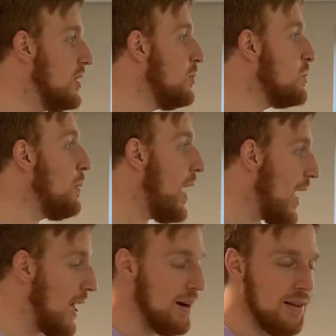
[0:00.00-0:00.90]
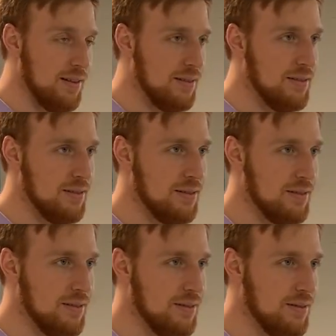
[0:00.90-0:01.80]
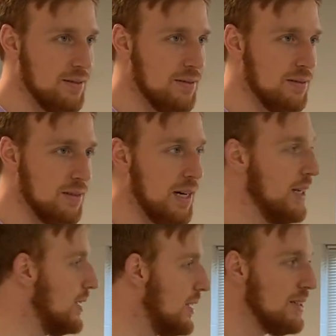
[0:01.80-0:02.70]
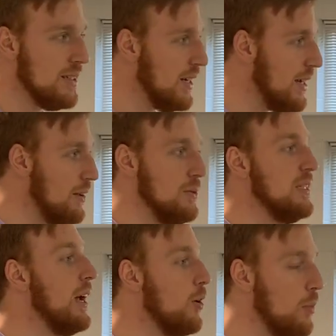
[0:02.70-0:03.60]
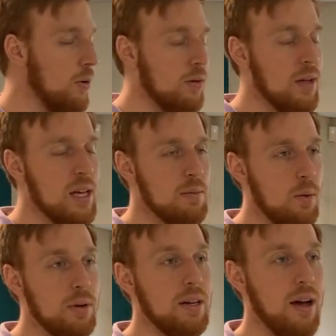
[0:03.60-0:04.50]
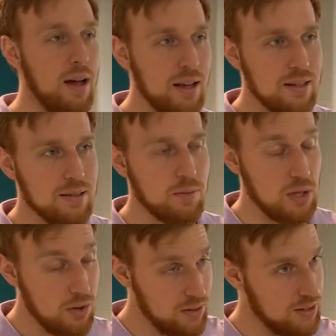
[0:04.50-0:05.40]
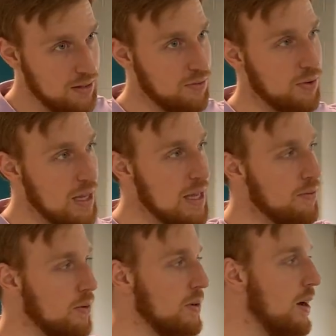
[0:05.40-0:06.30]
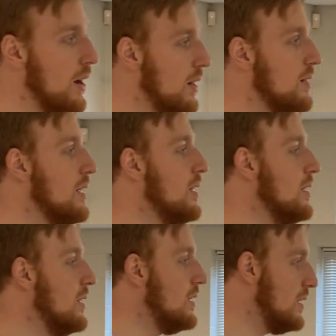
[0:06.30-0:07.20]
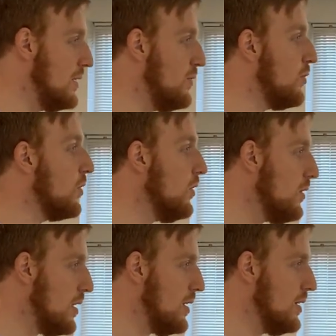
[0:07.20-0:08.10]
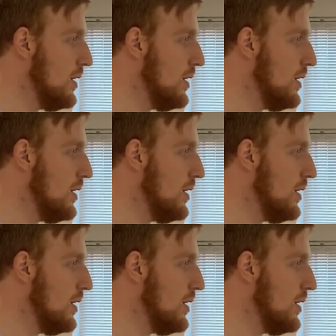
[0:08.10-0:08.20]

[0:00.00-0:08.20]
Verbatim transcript: you did was bad. Not going to deny that, it was terrible. But what you intended for evil, God intended for good,